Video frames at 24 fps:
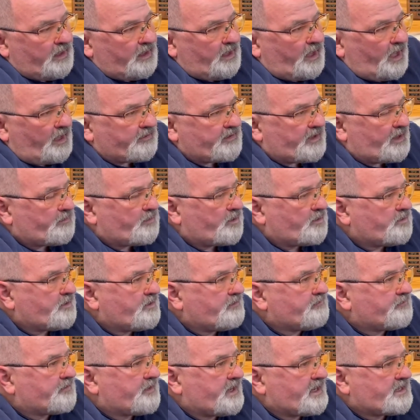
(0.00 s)
I've got my
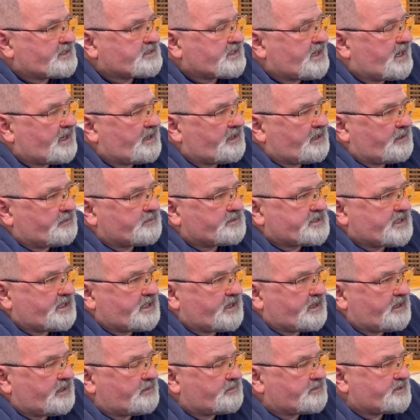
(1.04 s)
win flags out and I'm
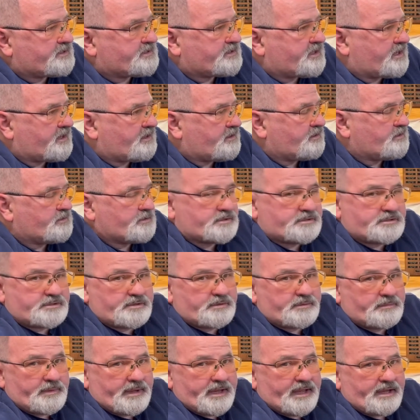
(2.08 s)
setting up just like I'm going to shoot
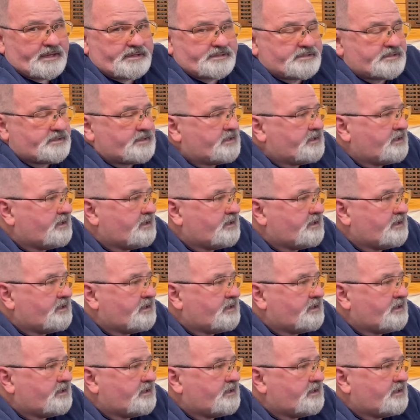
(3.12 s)
a match.